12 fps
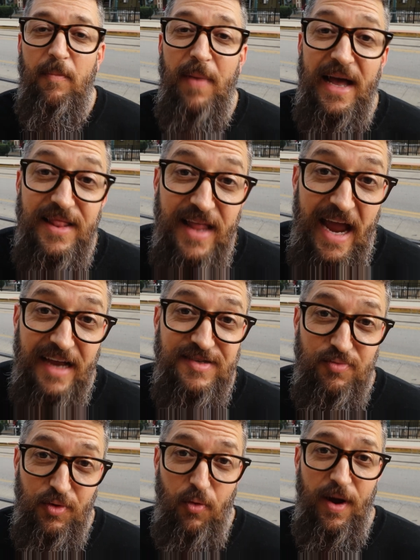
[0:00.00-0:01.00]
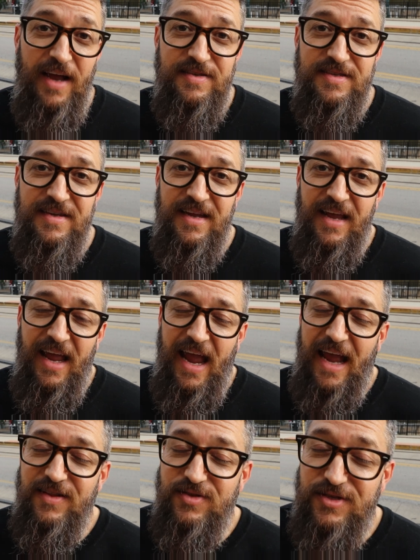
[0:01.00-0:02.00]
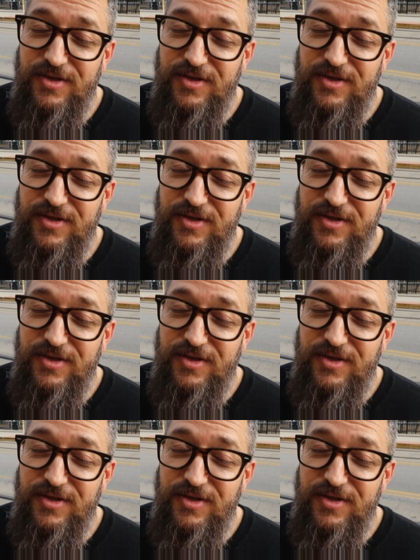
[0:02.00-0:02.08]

My last request, and